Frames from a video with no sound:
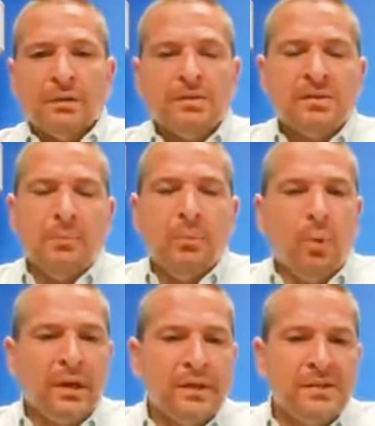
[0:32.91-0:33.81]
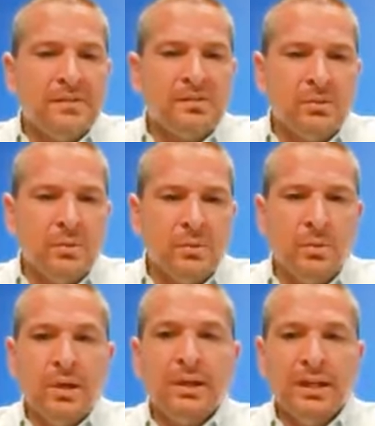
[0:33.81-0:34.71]
Step one is
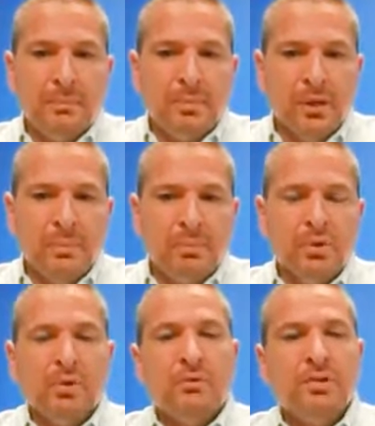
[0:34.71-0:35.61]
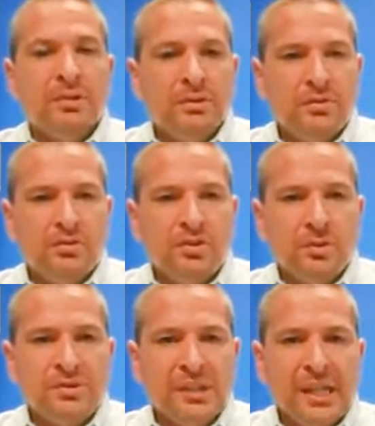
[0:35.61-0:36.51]
to get pre-approved,
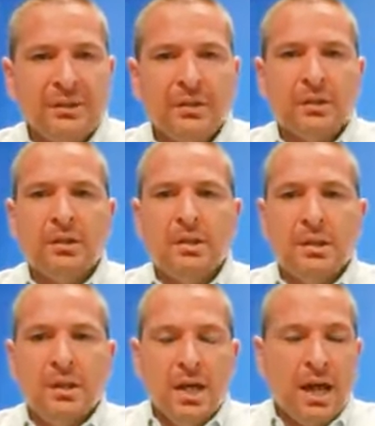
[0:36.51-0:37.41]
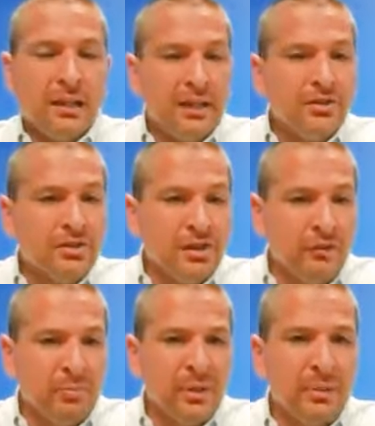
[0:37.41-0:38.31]
choose a lender, uh, get
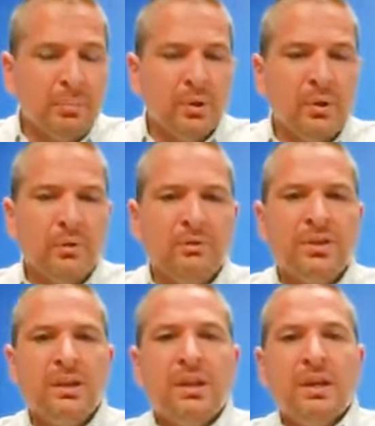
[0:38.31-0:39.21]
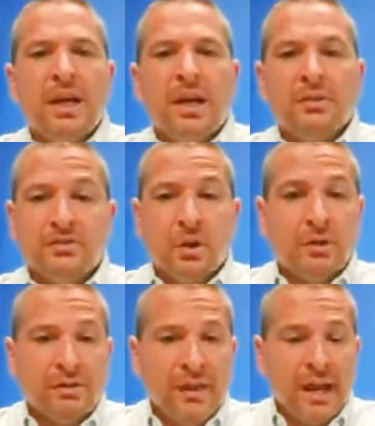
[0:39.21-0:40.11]
yourself pre-approved, uh,
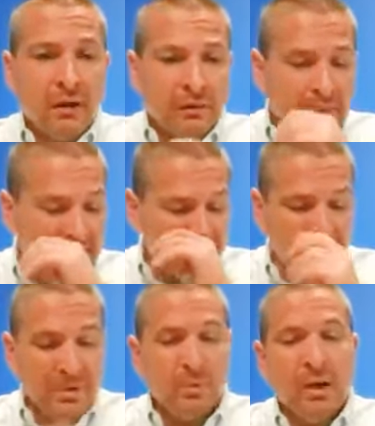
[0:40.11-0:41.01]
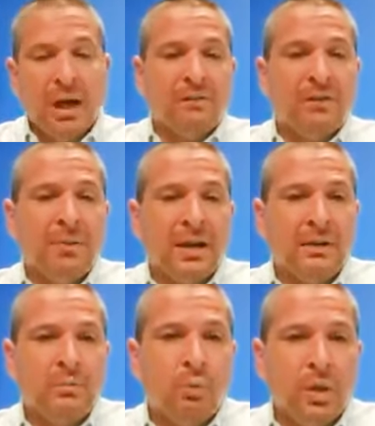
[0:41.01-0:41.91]
start there. That's going to be where
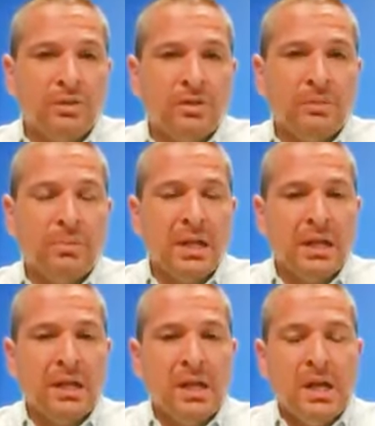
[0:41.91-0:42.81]
everybody wants you to be.